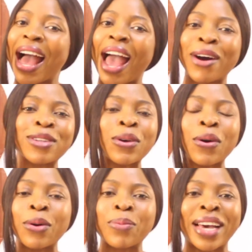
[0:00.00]
I also
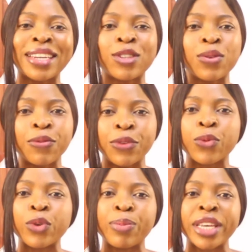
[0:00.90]
hope that this review
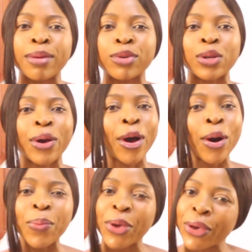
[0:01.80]
would be able to
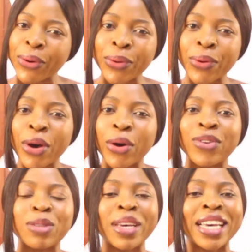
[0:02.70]
help you
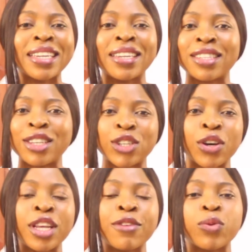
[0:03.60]
with making the
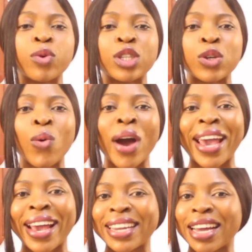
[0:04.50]
decision if you want to go
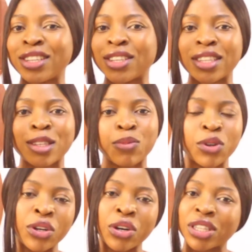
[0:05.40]
ahead and use this
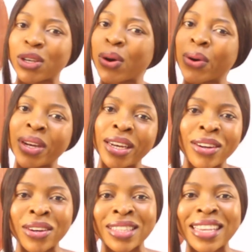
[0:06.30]
product or
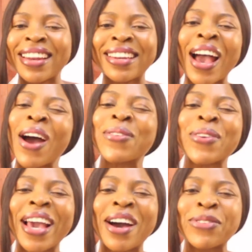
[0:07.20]
not. Now
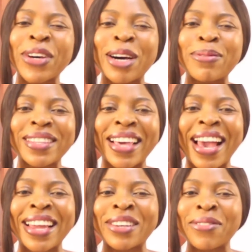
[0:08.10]
we have come to the
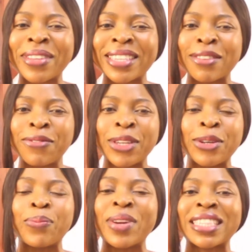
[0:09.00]
end of this
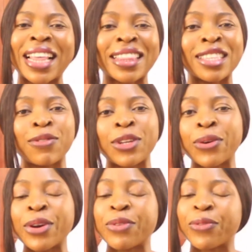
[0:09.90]
video. Please like this
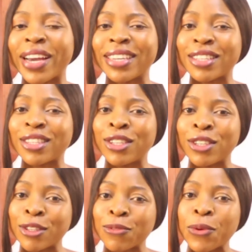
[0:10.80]
video if you find it
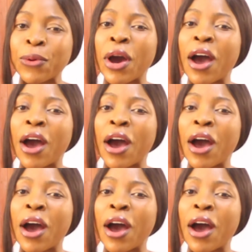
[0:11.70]
useful.